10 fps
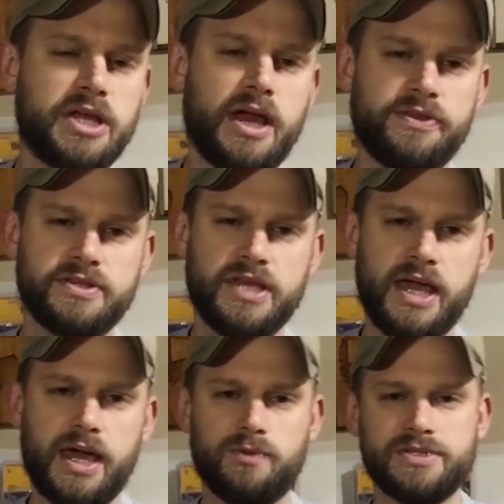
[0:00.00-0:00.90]
Catholics
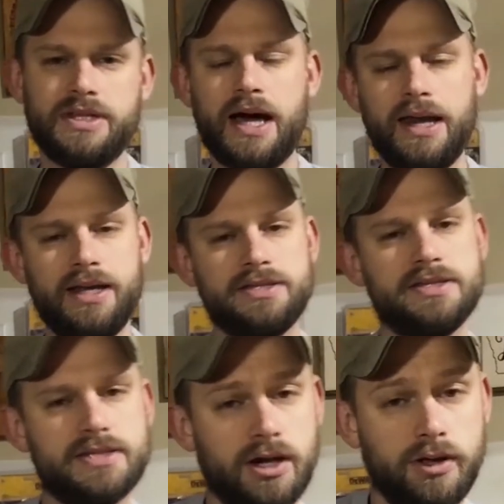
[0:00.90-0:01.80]
had was not
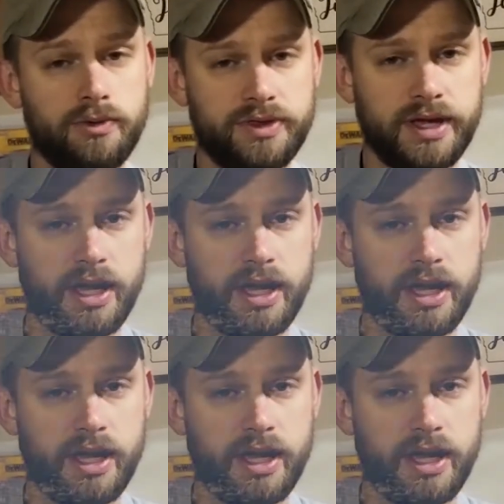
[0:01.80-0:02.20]
necessarily with the